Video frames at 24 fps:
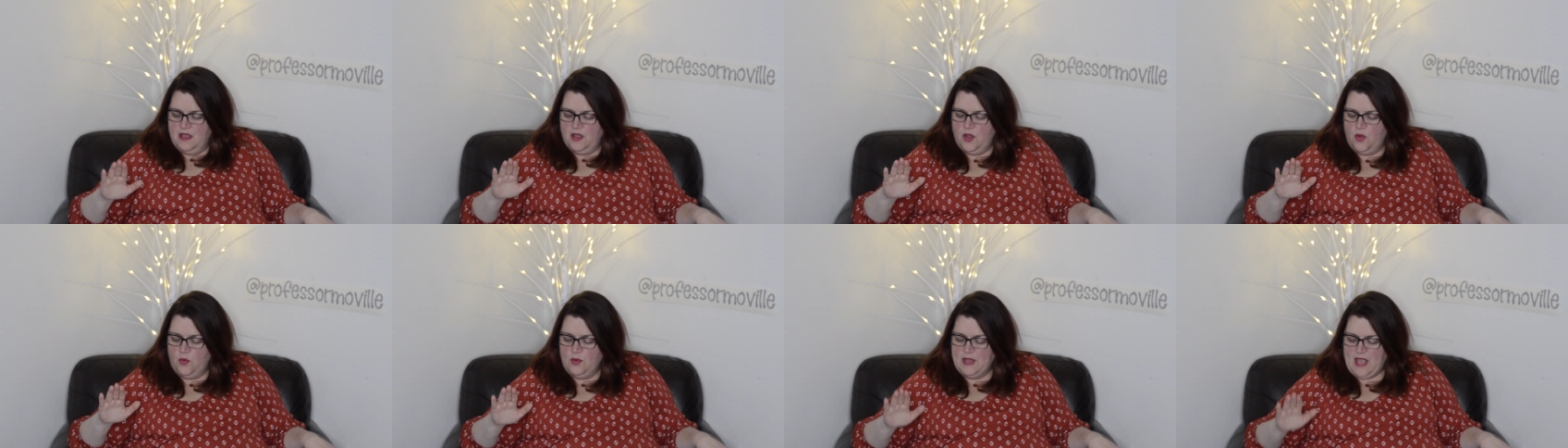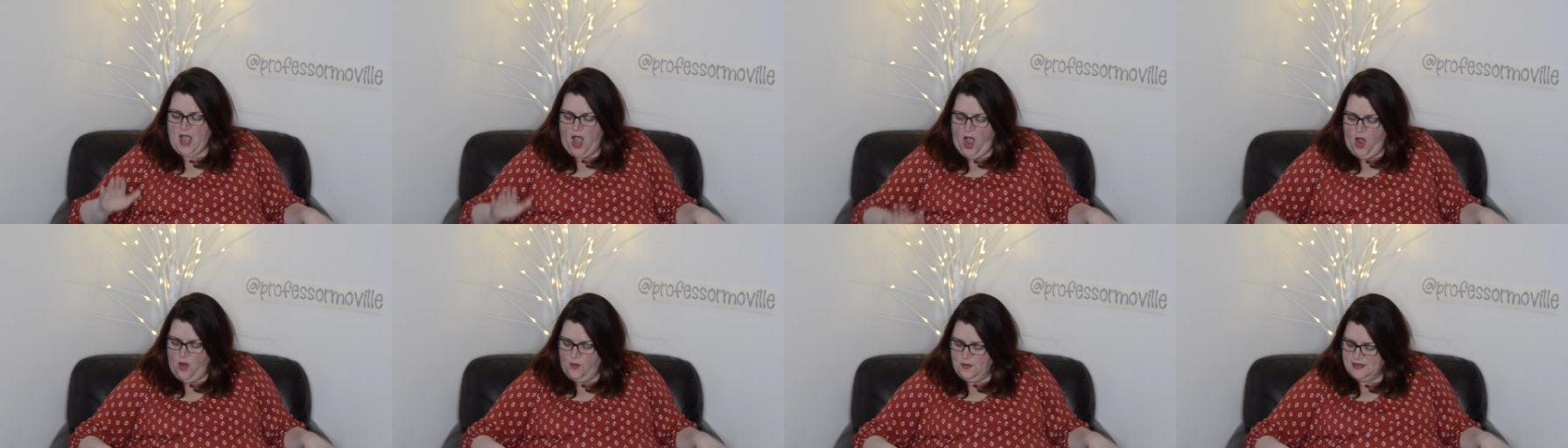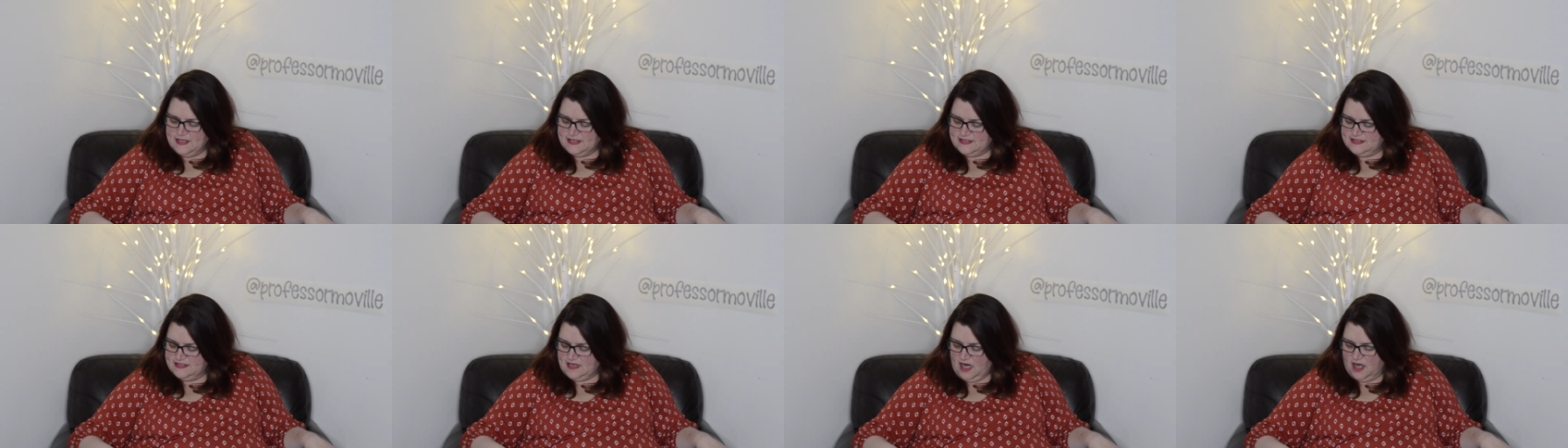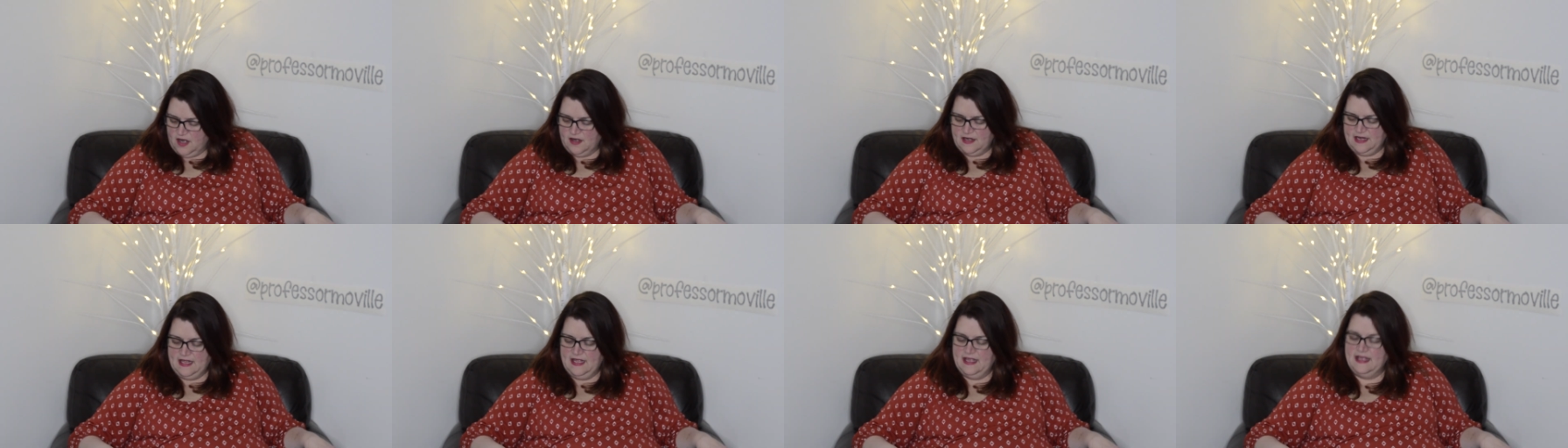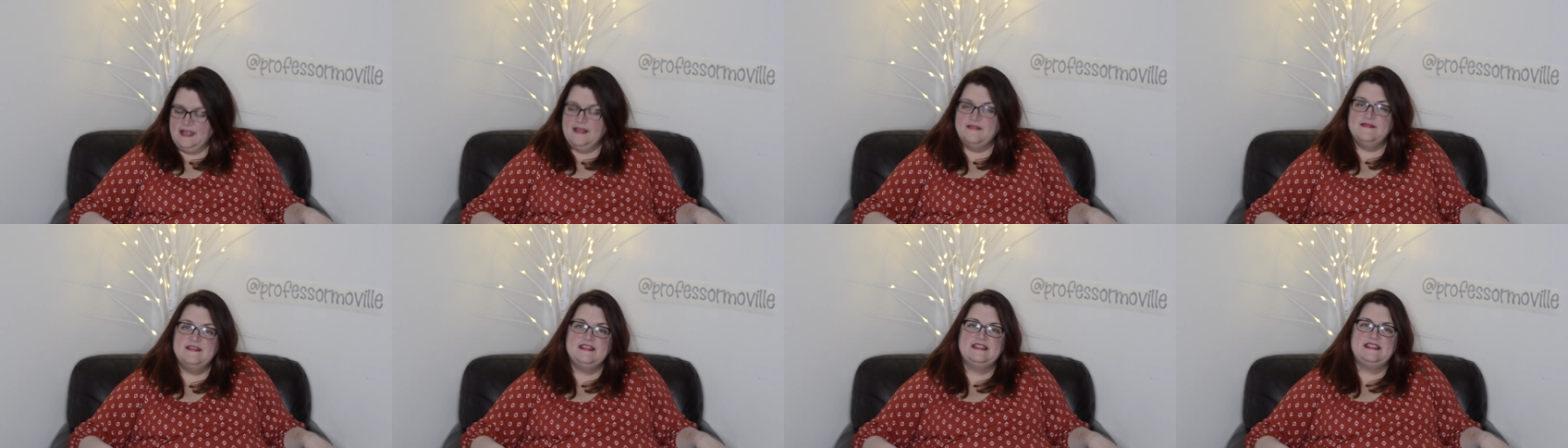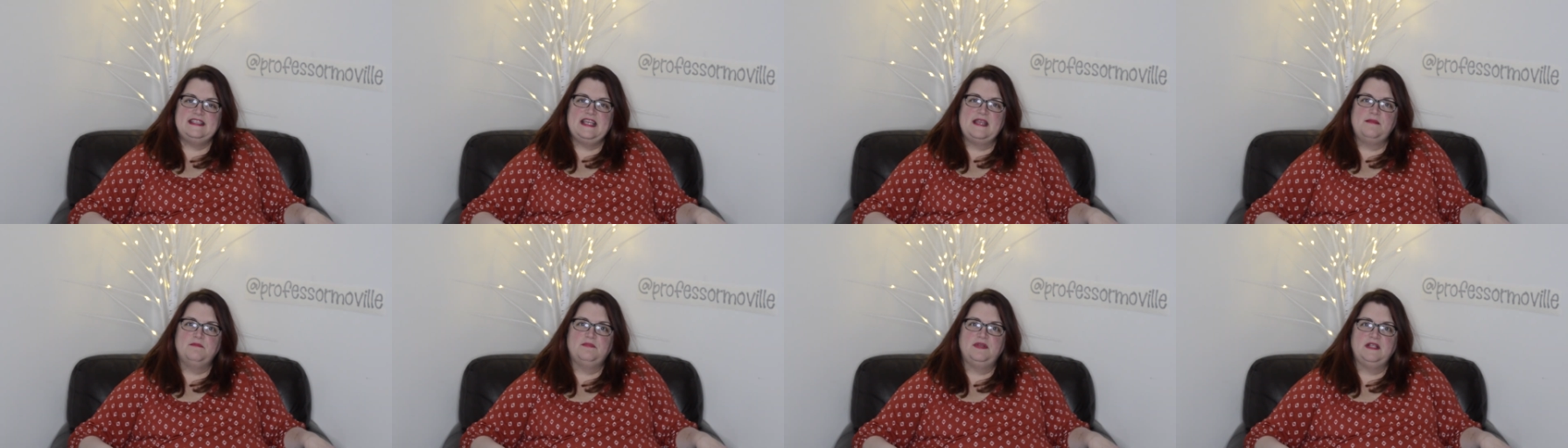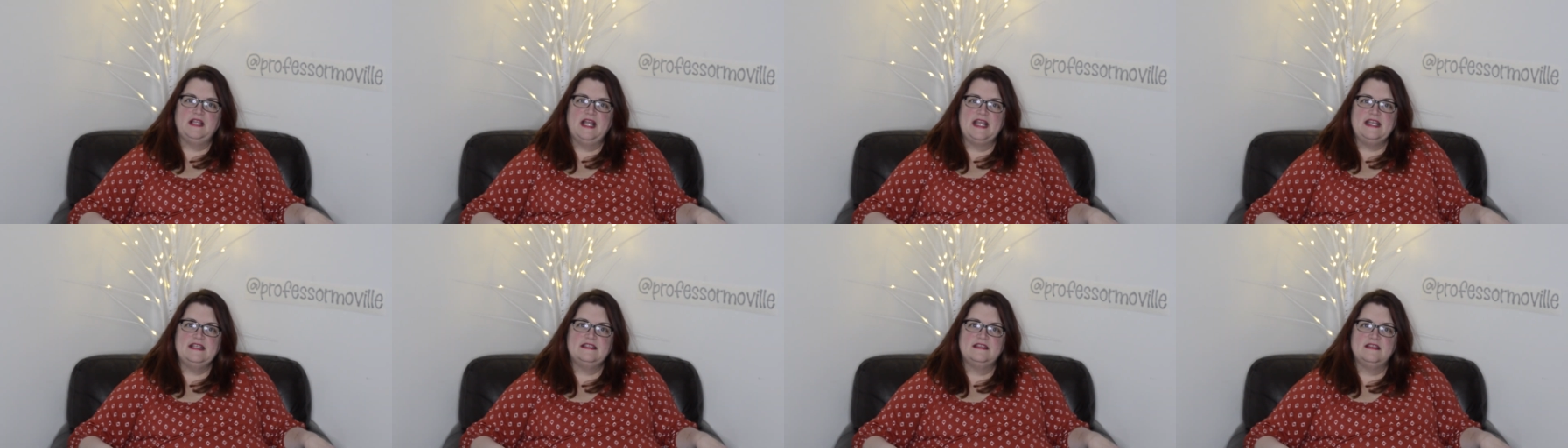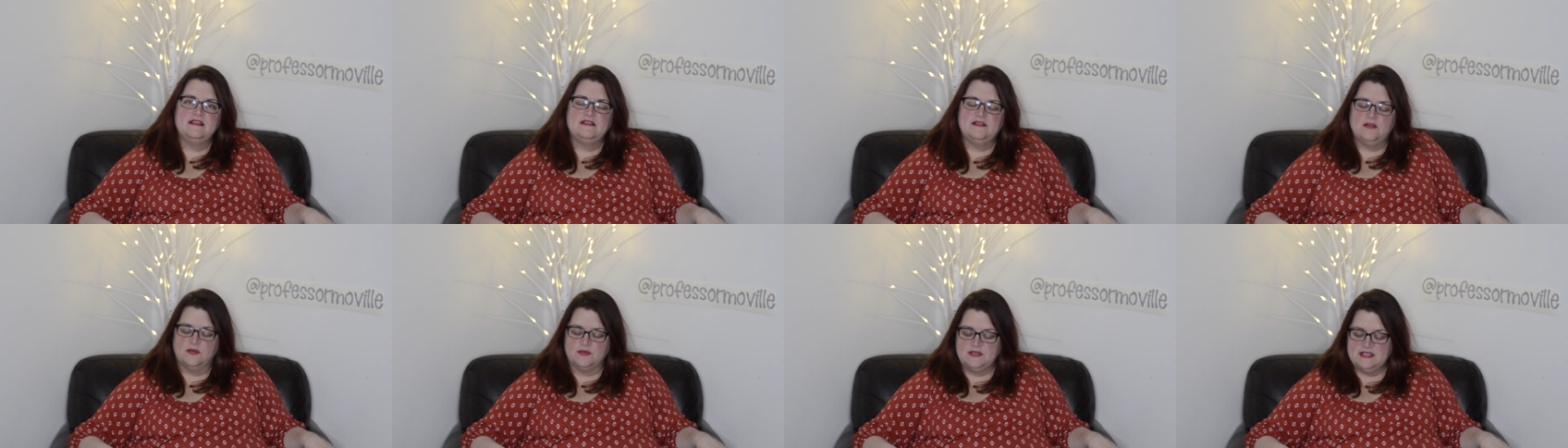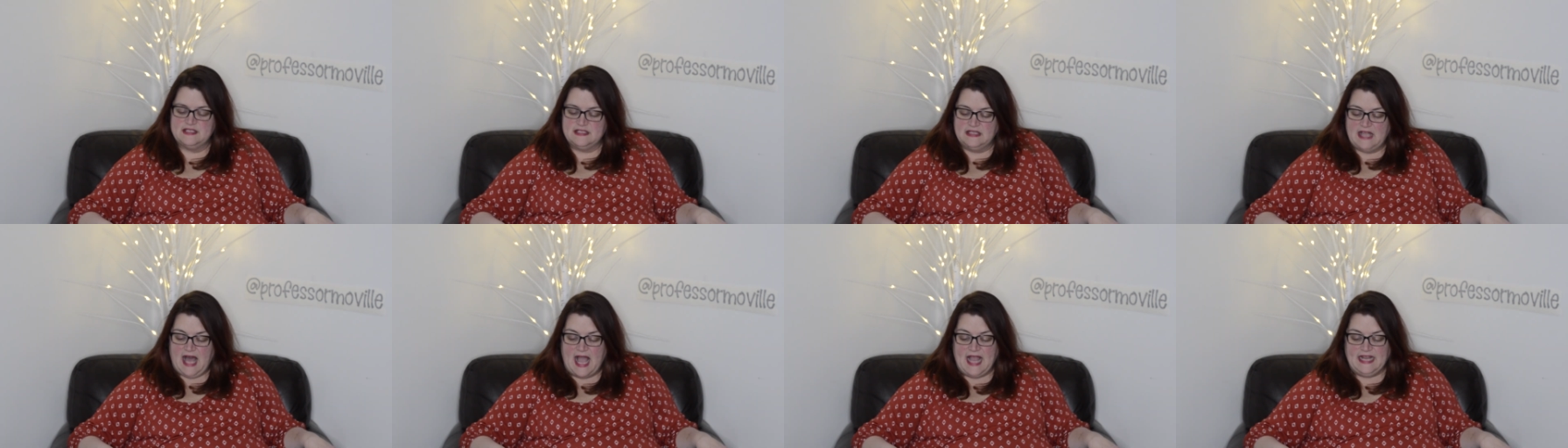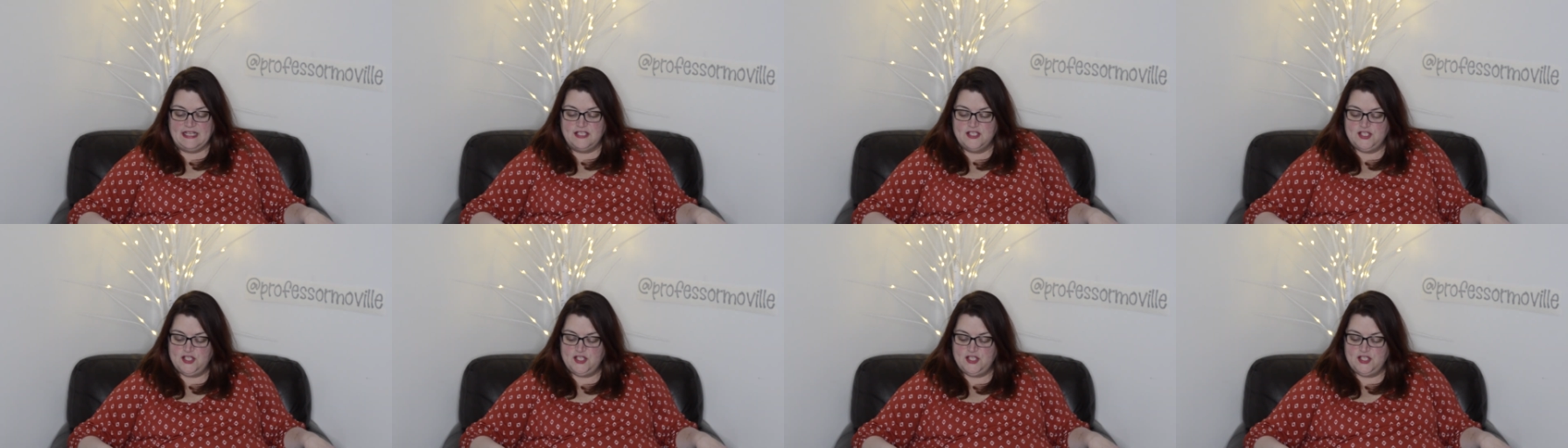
We always start in the same place. So slide